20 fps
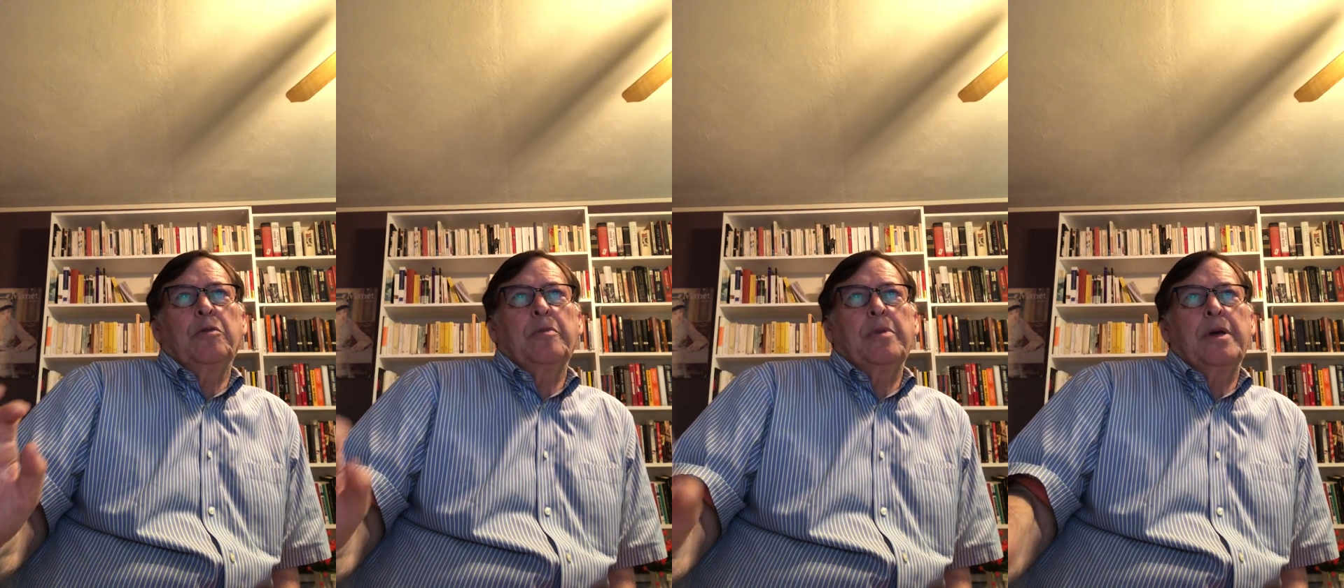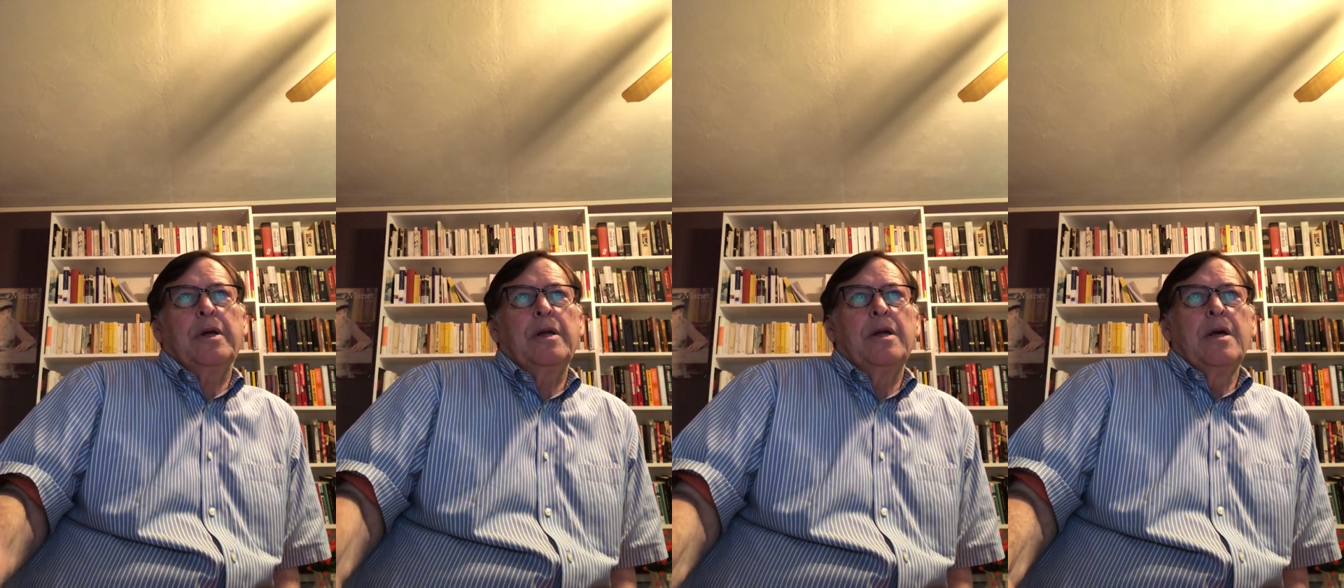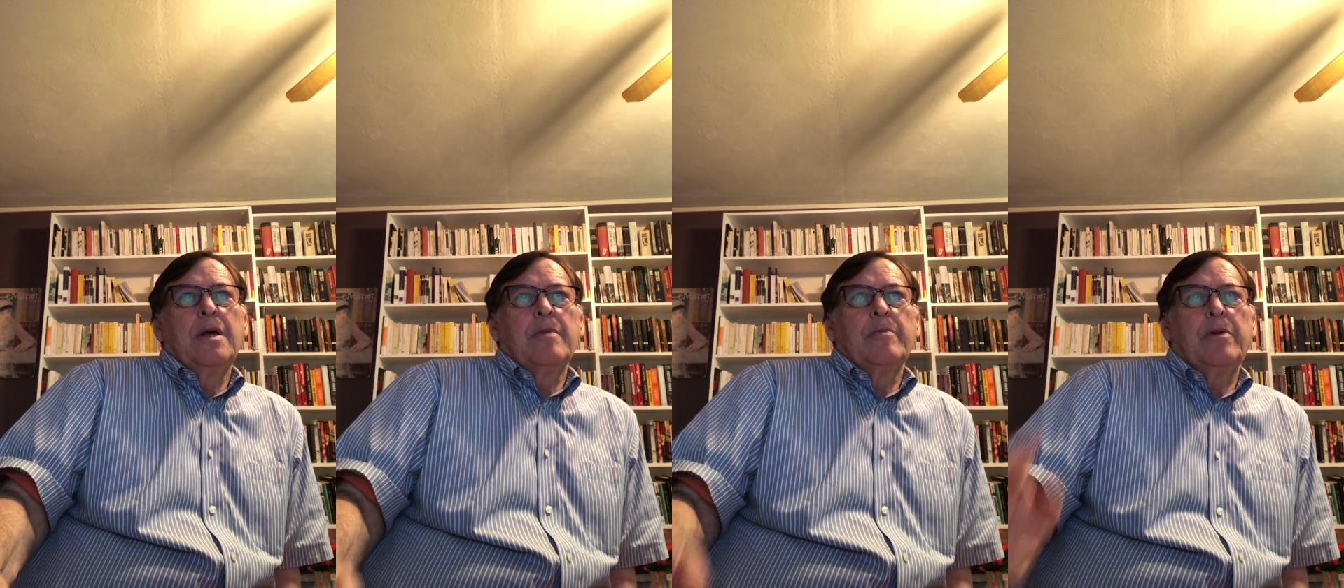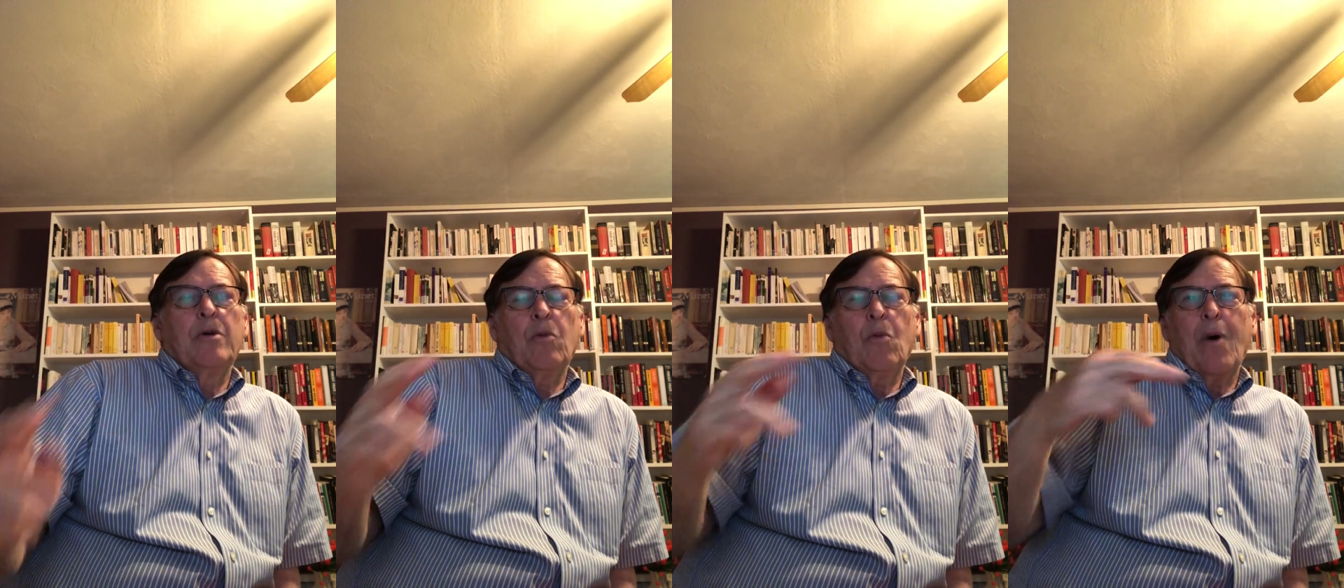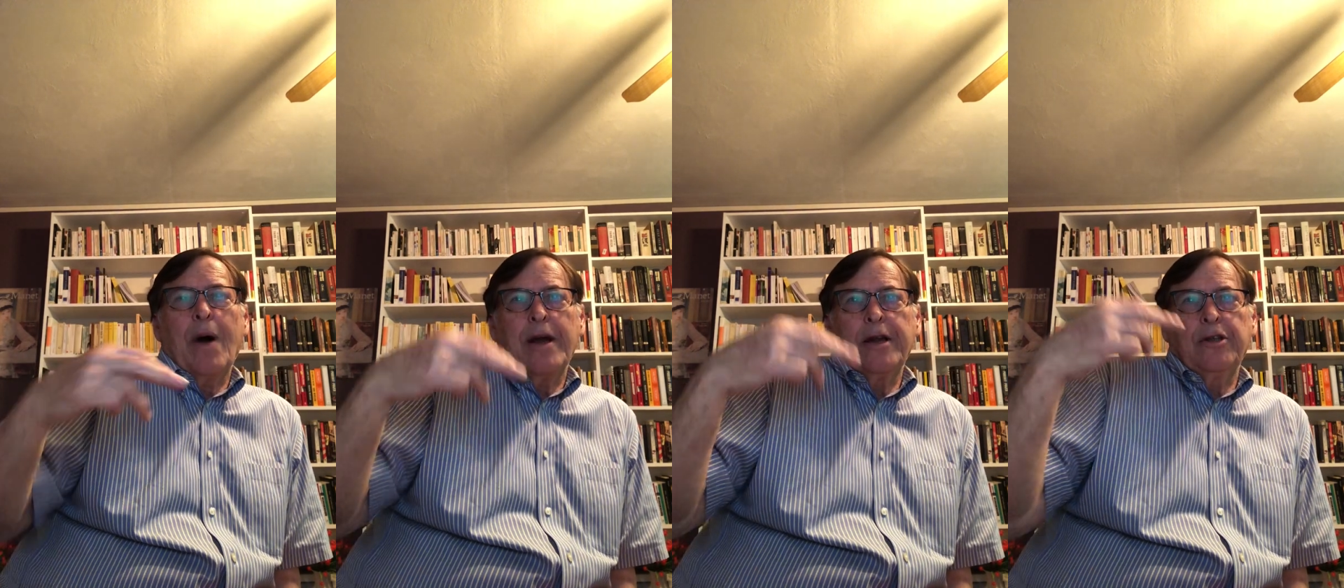bit,
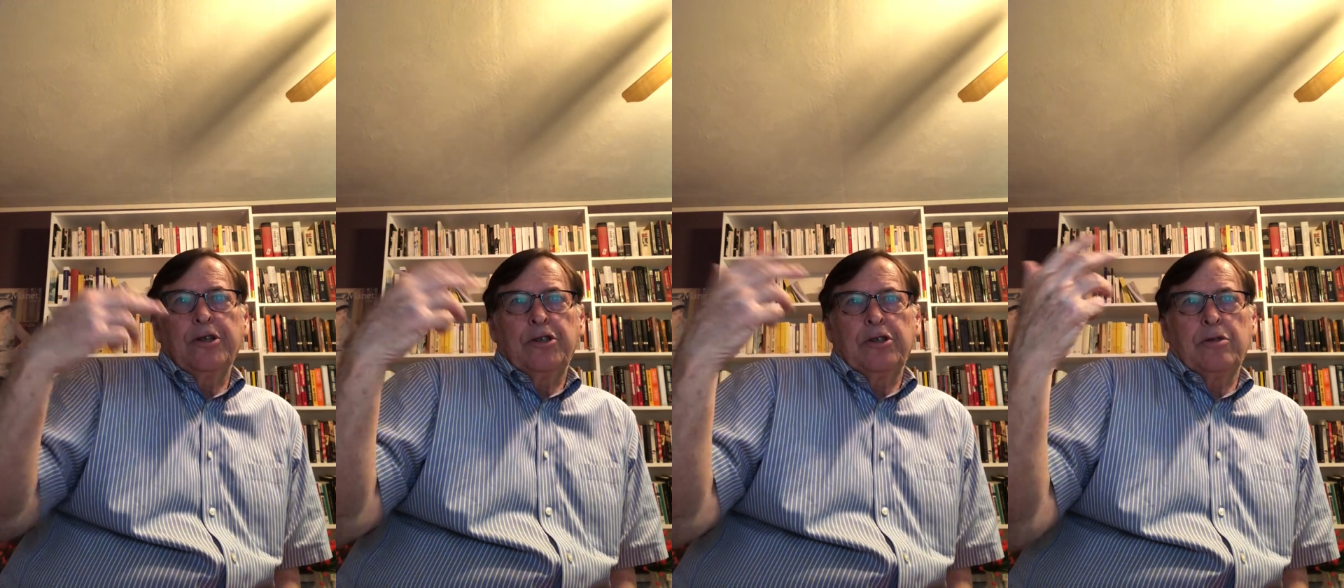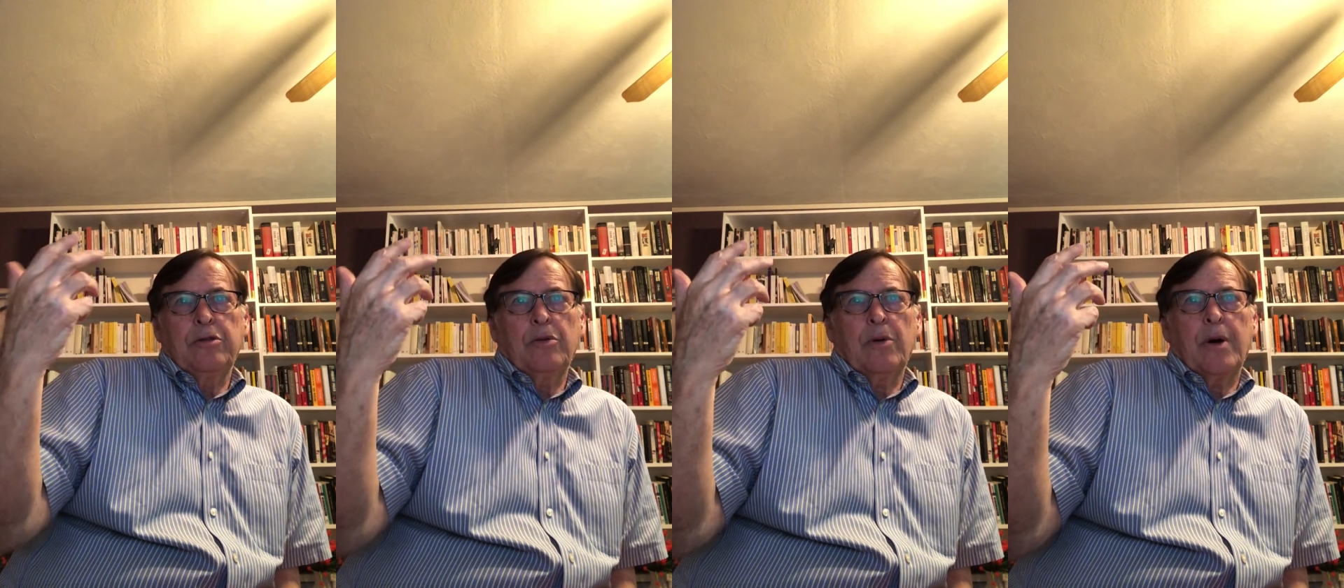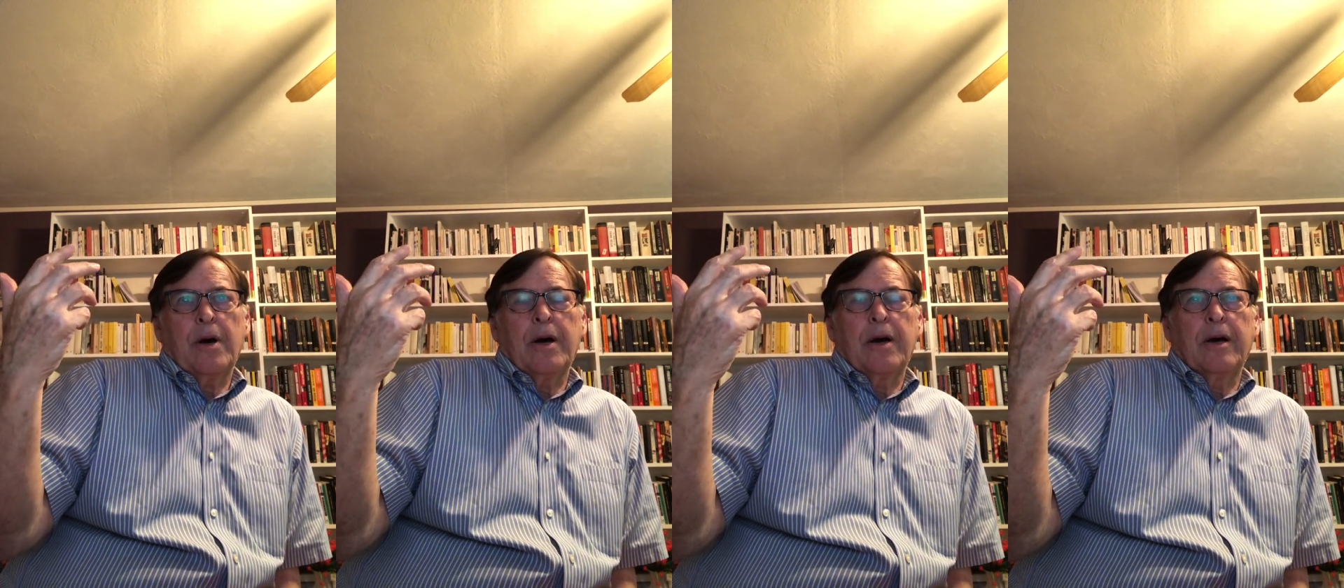but why don't you